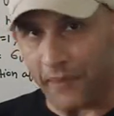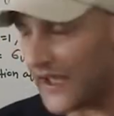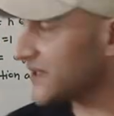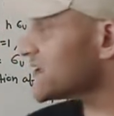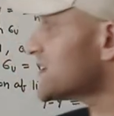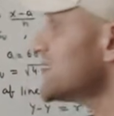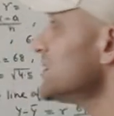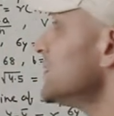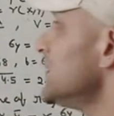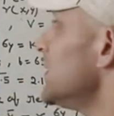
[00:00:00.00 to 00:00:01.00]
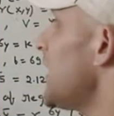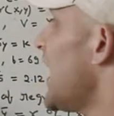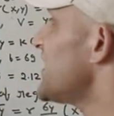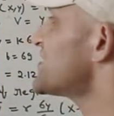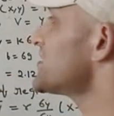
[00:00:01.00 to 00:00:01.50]
best
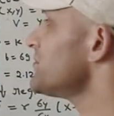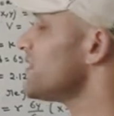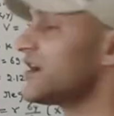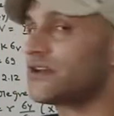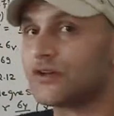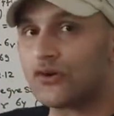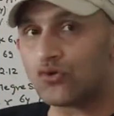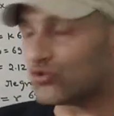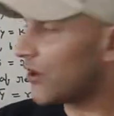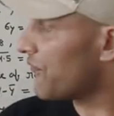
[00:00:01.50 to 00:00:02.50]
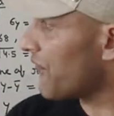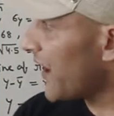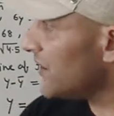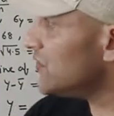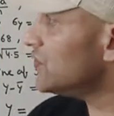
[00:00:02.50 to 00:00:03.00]
estimate to the
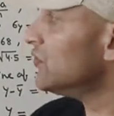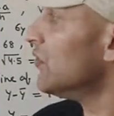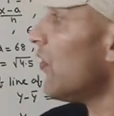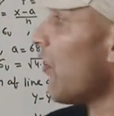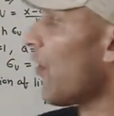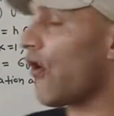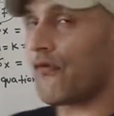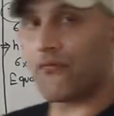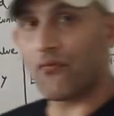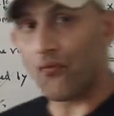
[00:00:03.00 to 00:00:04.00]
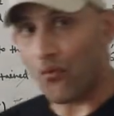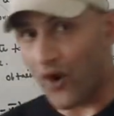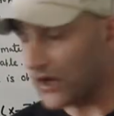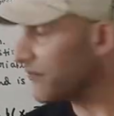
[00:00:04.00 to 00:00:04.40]
value of one